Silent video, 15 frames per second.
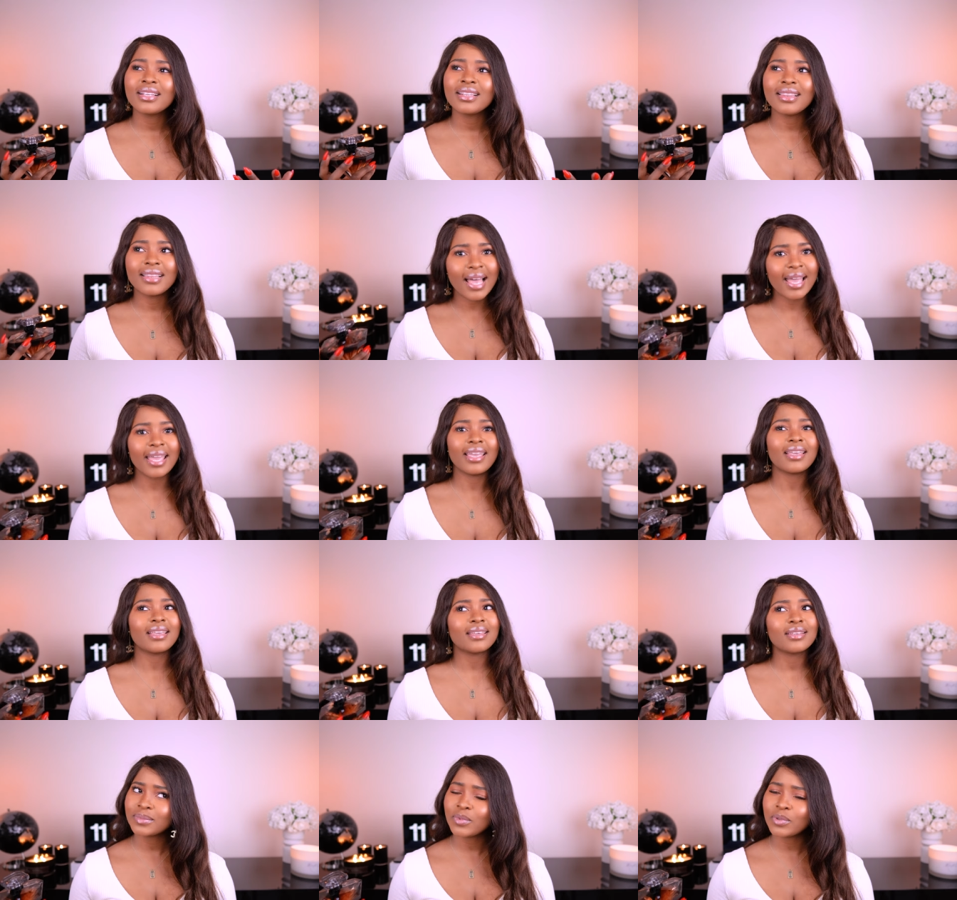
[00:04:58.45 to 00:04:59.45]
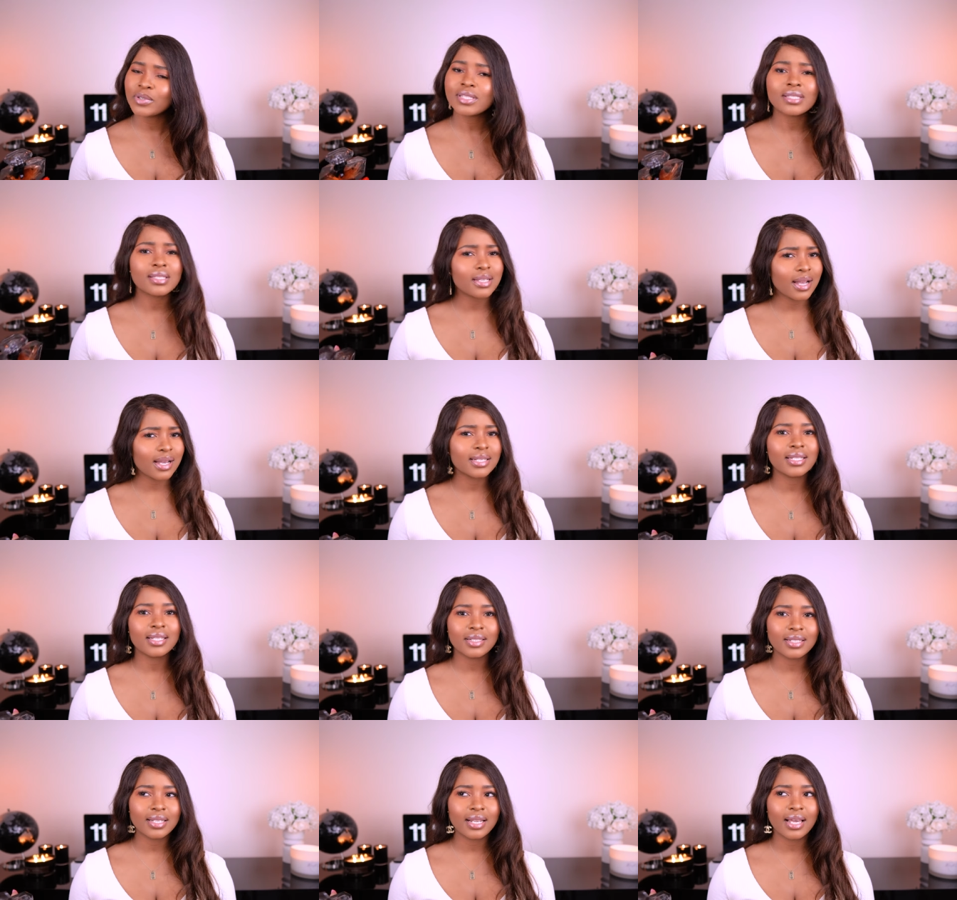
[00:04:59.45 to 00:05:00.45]
like.
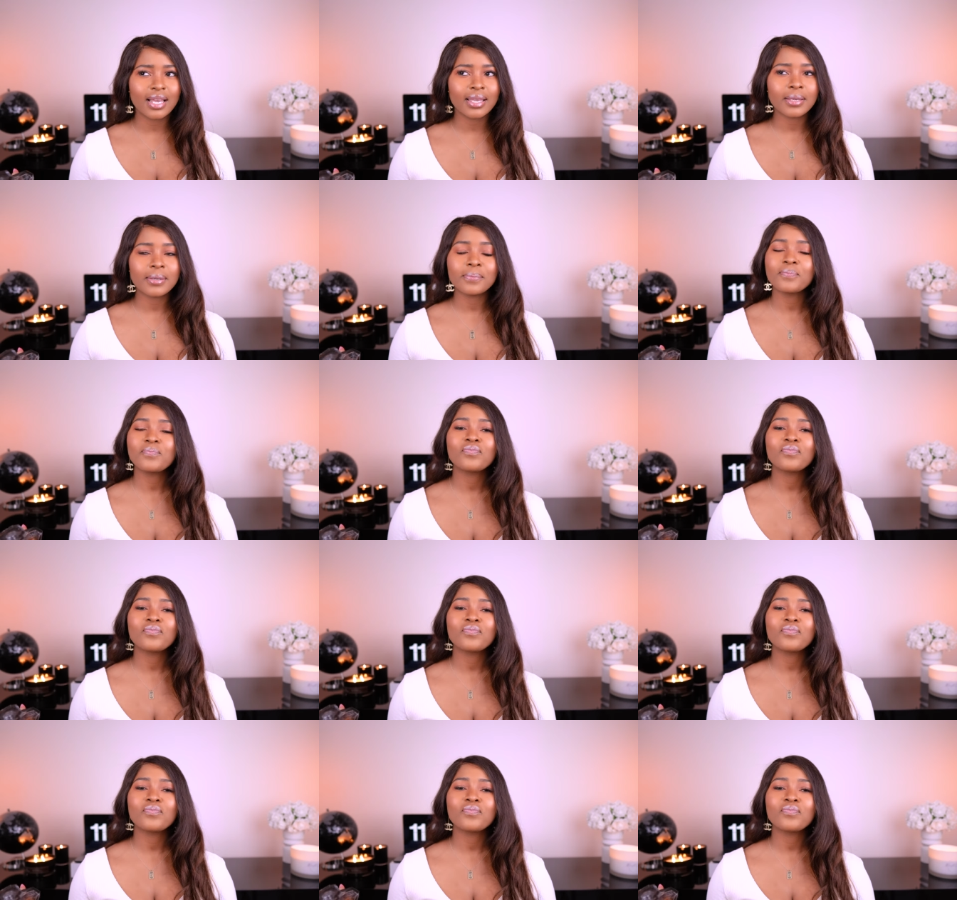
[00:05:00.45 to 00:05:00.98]
starting to like.